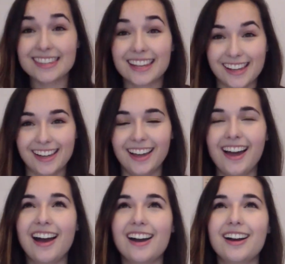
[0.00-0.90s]

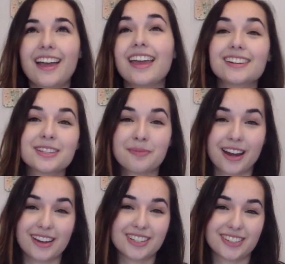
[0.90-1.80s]
And
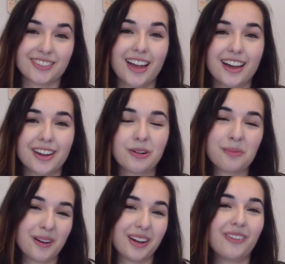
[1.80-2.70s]
espionage,
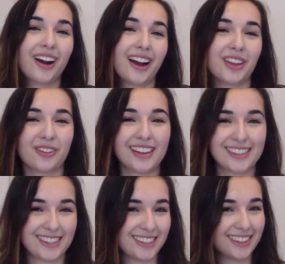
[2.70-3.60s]
corporate or otherwise.